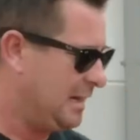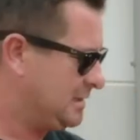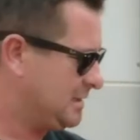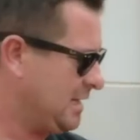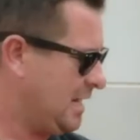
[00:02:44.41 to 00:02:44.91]
is
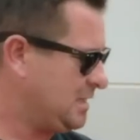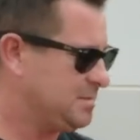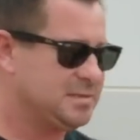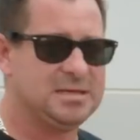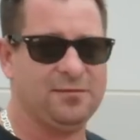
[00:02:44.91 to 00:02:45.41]
designed
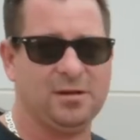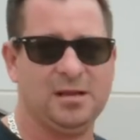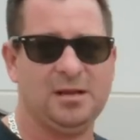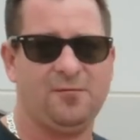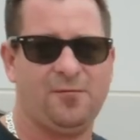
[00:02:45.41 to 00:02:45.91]

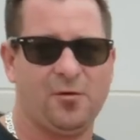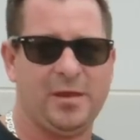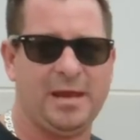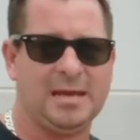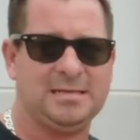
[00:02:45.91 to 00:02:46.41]
specifically for
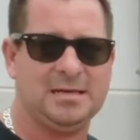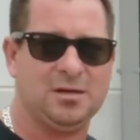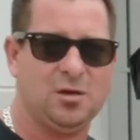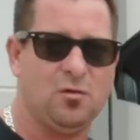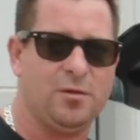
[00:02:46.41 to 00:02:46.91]
the 18
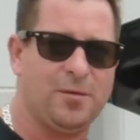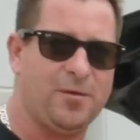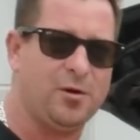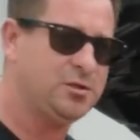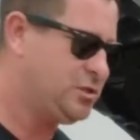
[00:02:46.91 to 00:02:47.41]
and newer, the
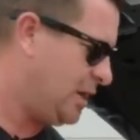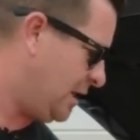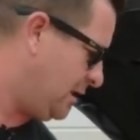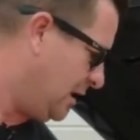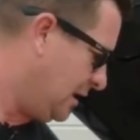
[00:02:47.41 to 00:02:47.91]
3rd
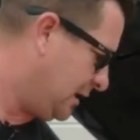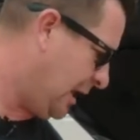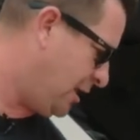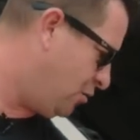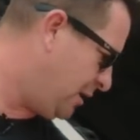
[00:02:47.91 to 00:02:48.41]
gen
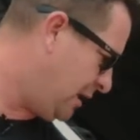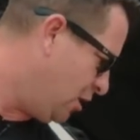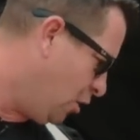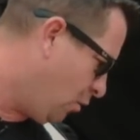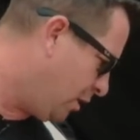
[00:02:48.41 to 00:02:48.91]
Coyote,
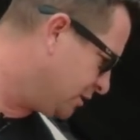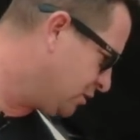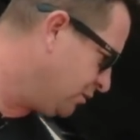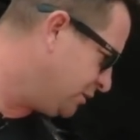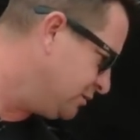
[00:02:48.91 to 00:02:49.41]
where it's going to